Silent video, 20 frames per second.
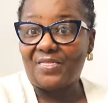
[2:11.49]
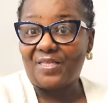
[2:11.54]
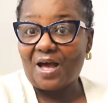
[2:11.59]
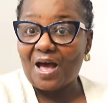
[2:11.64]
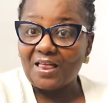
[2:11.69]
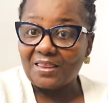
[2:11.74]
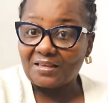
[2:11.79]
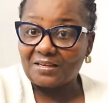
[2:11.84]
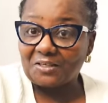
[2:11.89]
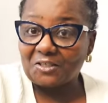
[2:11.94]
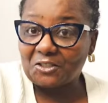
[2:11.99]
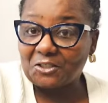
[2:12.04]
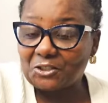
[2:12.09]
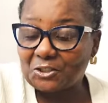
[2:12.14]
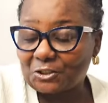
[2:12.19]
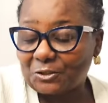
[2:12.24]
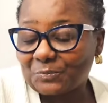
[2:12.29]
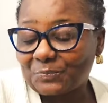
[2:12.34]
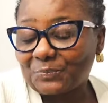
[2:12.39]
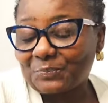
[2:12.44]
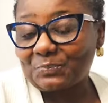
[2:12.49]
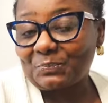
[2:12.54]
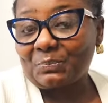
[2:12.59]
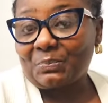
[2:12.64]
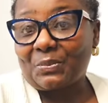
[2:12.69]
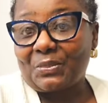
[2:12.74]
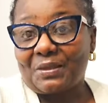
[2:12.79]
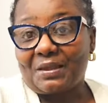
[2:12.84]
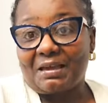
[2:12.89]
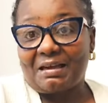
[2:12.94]
knowledge.
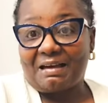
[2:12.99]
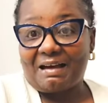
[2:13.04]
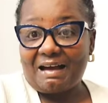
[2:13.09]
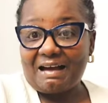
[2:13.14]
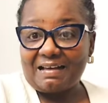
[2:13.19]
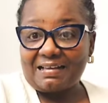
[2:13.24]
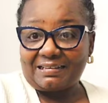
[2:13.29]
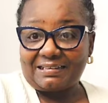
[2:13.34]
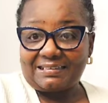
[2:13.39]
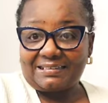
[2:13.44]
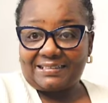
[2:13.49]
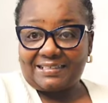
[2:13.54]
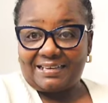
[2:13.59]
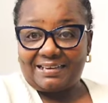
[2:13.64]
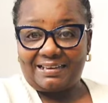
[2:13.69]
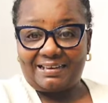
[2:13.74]
Guys,